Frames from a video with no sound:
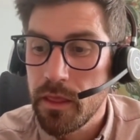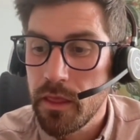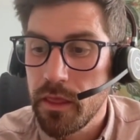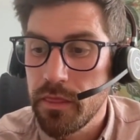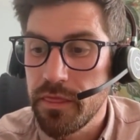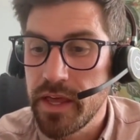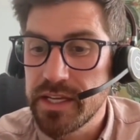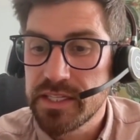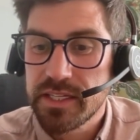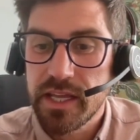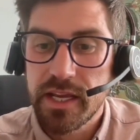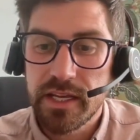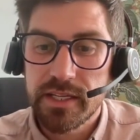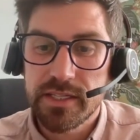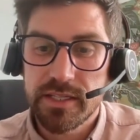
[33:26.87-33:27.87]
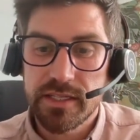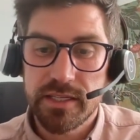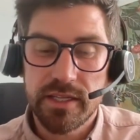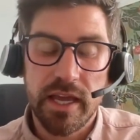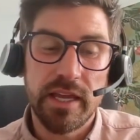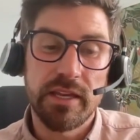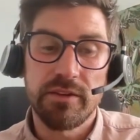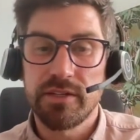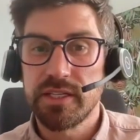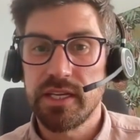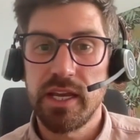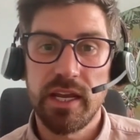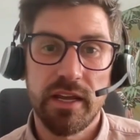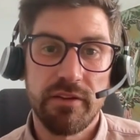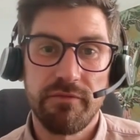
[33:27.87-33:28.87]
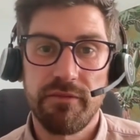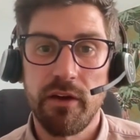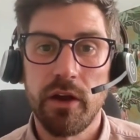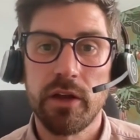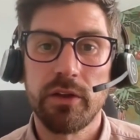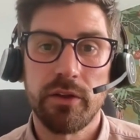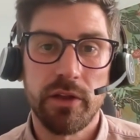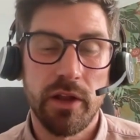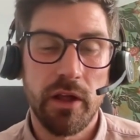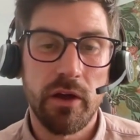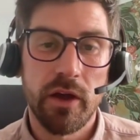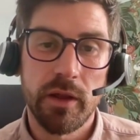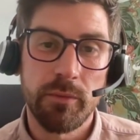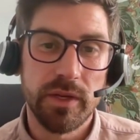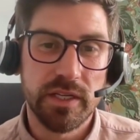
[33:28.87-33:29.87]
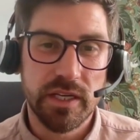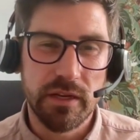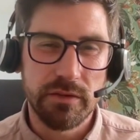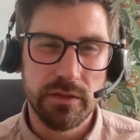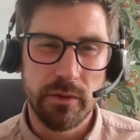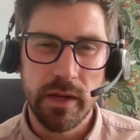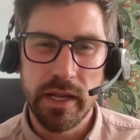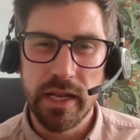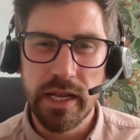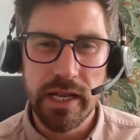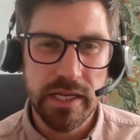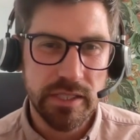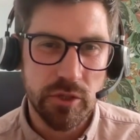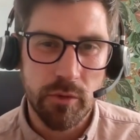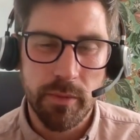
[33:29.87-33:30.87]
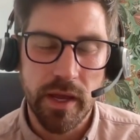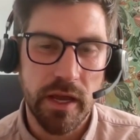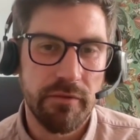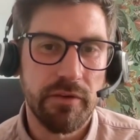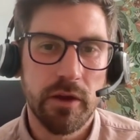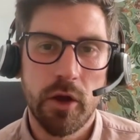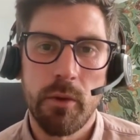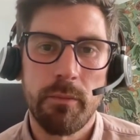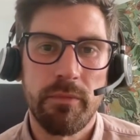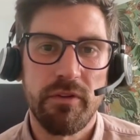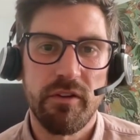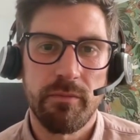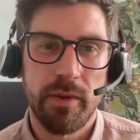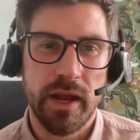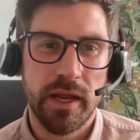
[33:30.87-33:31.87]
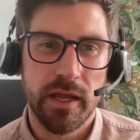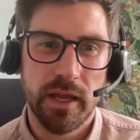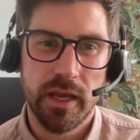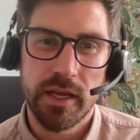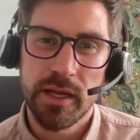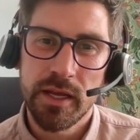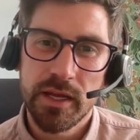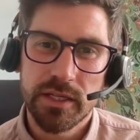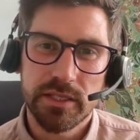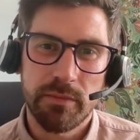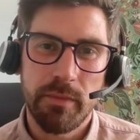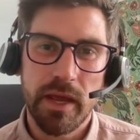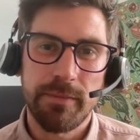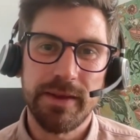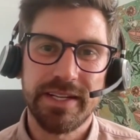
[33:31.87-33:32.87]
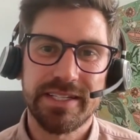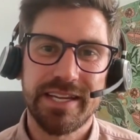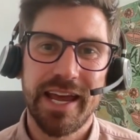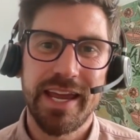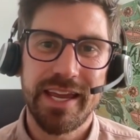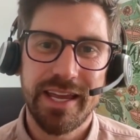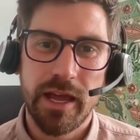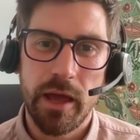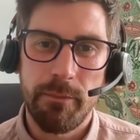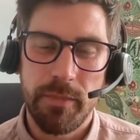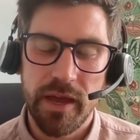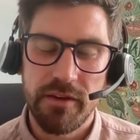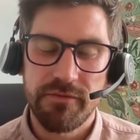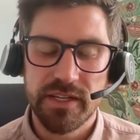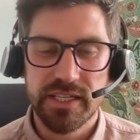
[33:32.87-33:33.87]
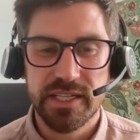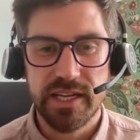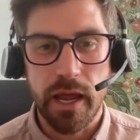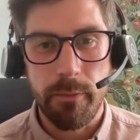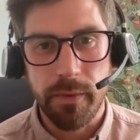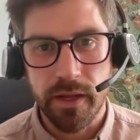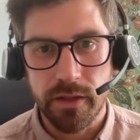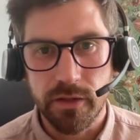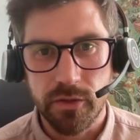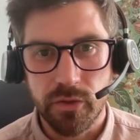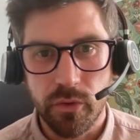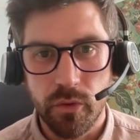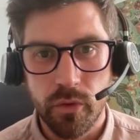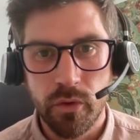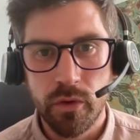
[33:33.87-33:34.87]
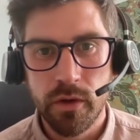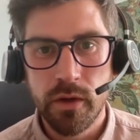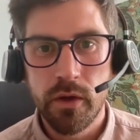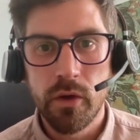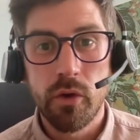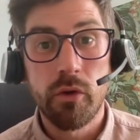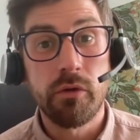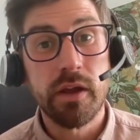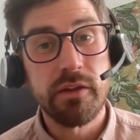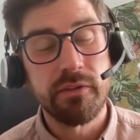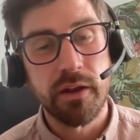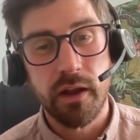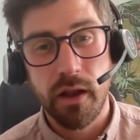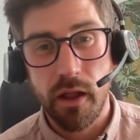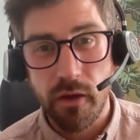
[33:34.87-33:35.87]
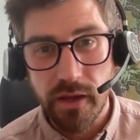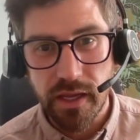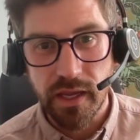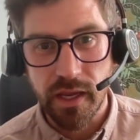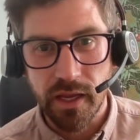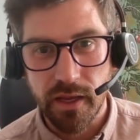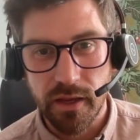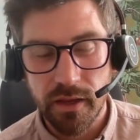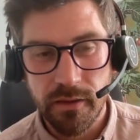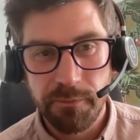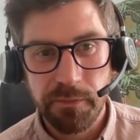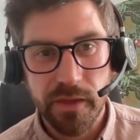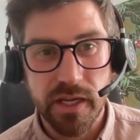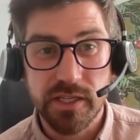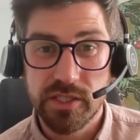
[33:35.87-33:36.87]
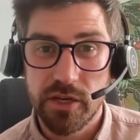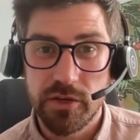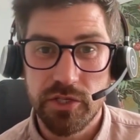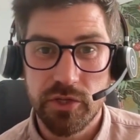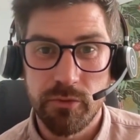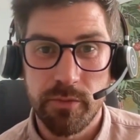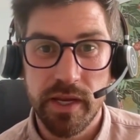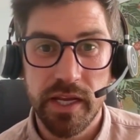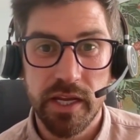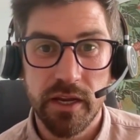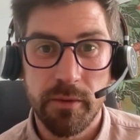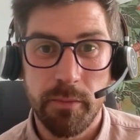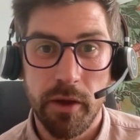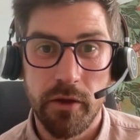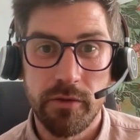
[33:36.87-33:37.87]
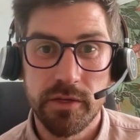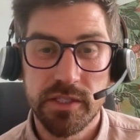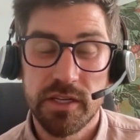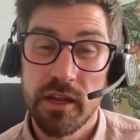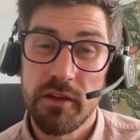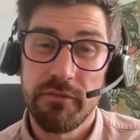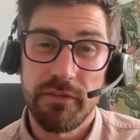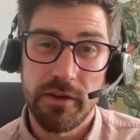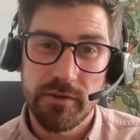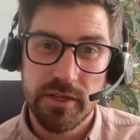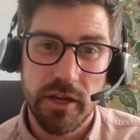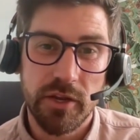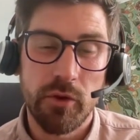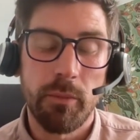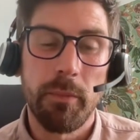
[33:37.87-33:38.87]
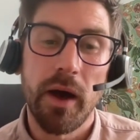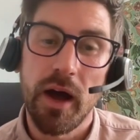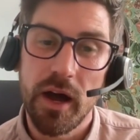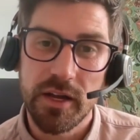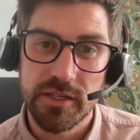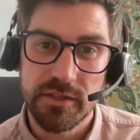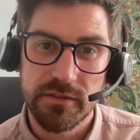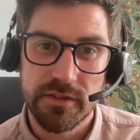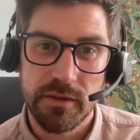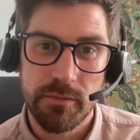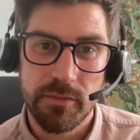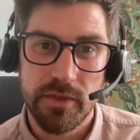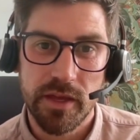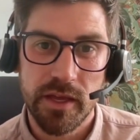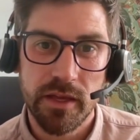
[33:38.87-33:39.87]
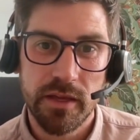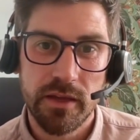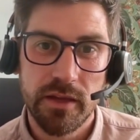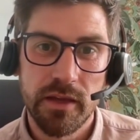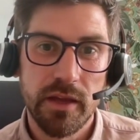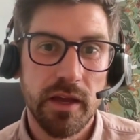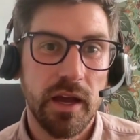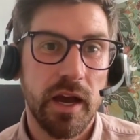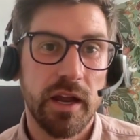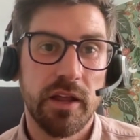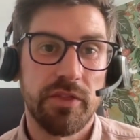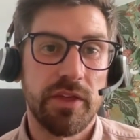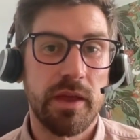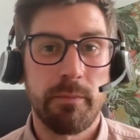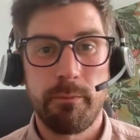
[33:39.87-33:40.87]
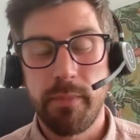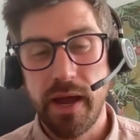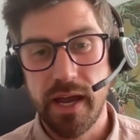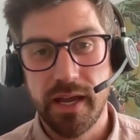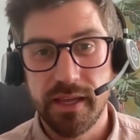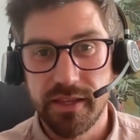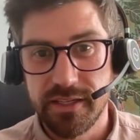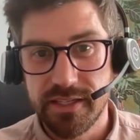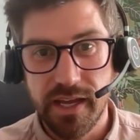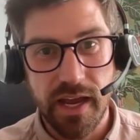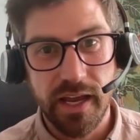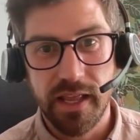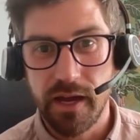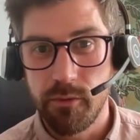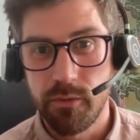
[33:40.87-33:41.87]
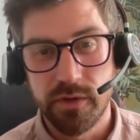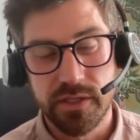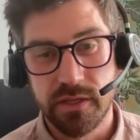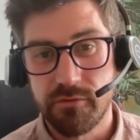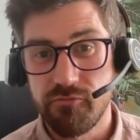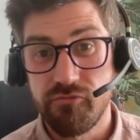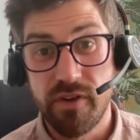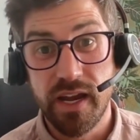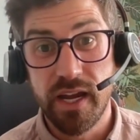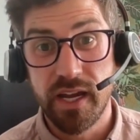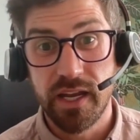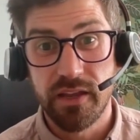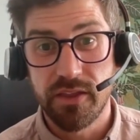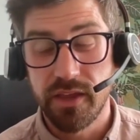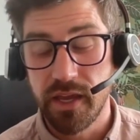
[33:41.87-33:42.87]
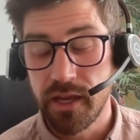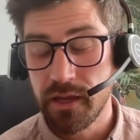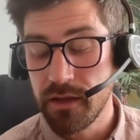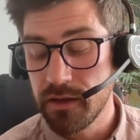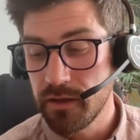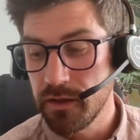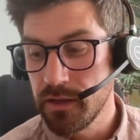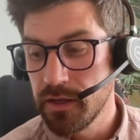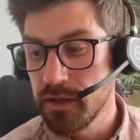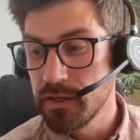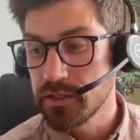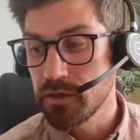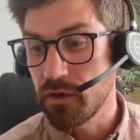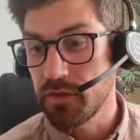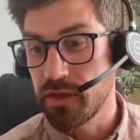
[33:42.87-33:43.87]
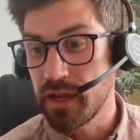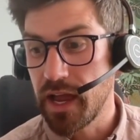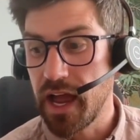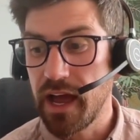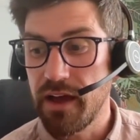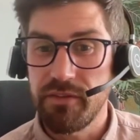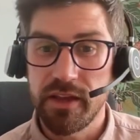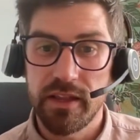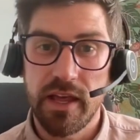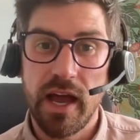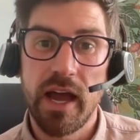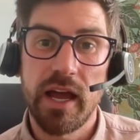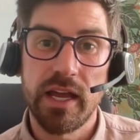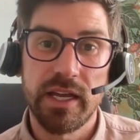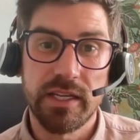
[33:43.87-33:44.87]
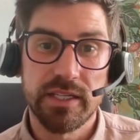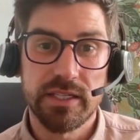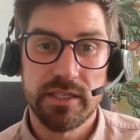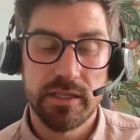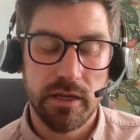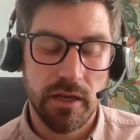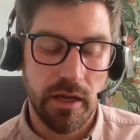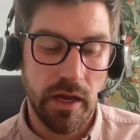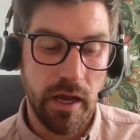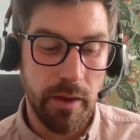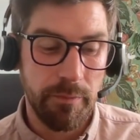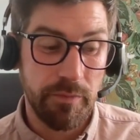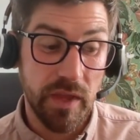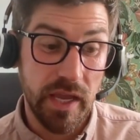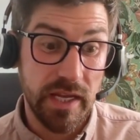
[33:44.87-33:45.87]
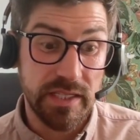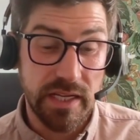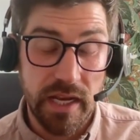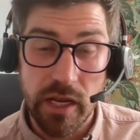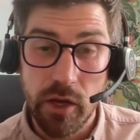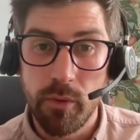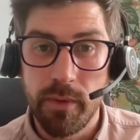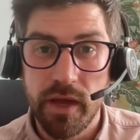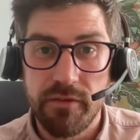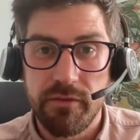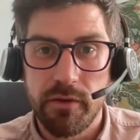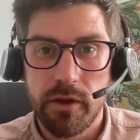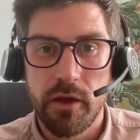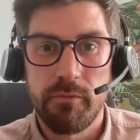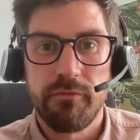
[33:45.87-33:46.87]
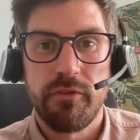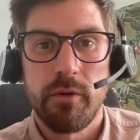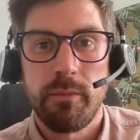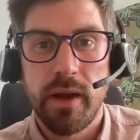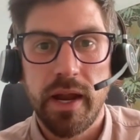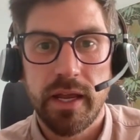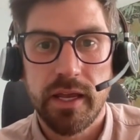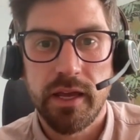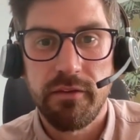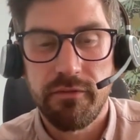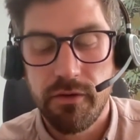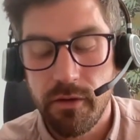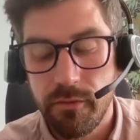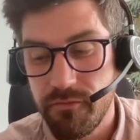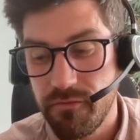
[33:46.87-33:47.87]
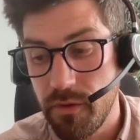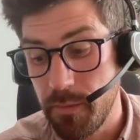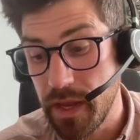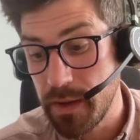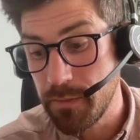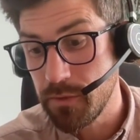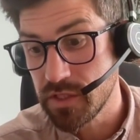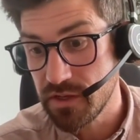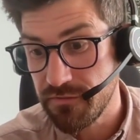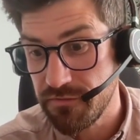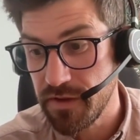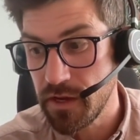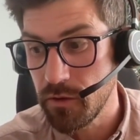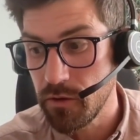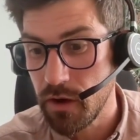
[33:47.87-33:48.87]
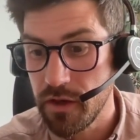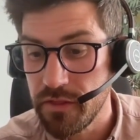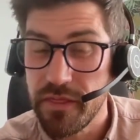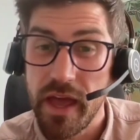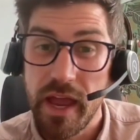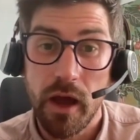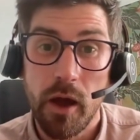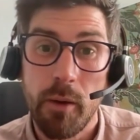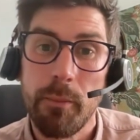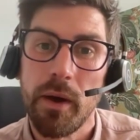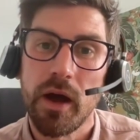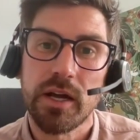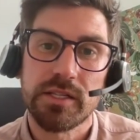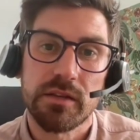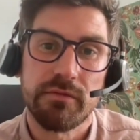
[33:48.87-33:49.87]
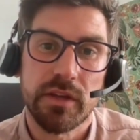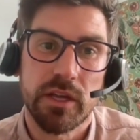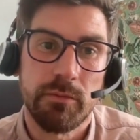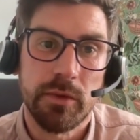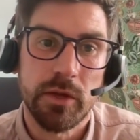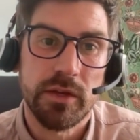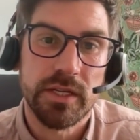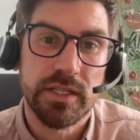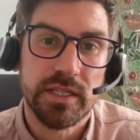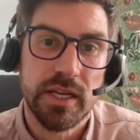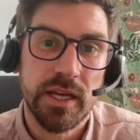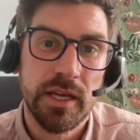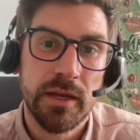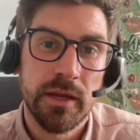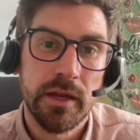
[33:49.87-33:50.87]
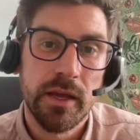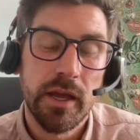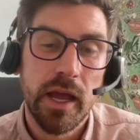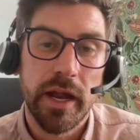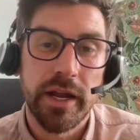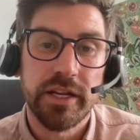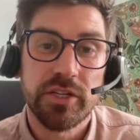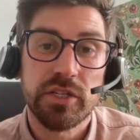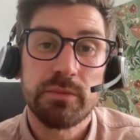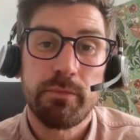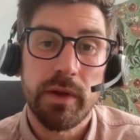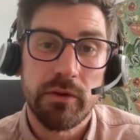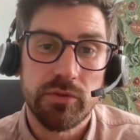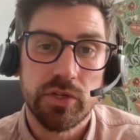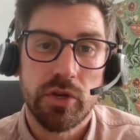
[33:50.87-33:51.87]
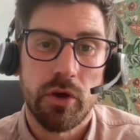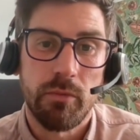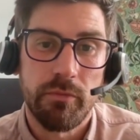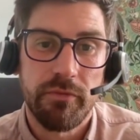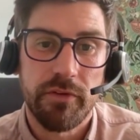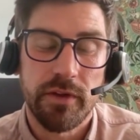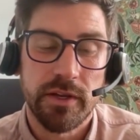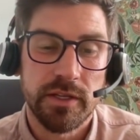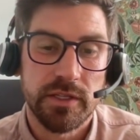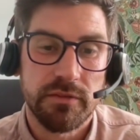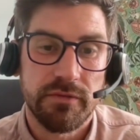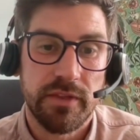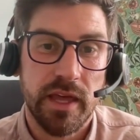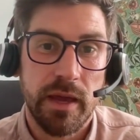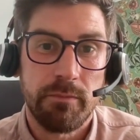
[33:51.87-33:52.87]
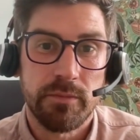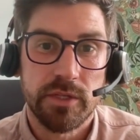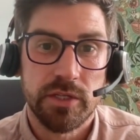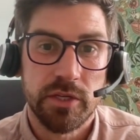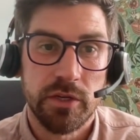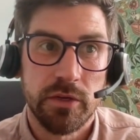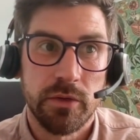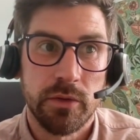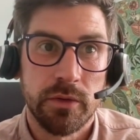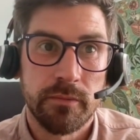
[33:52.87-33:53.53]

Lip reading: there's things that you see and find online which gives you a little bit of a comfort blanket to maybe take a bit of a step in the door, or even liking a social media post feels like you're part of something. And I think back in the day that wasn't really a thing. So I think having that is a little bit of a comfort blanket for people to feel like they are part of a community, and it just builds confidence for them to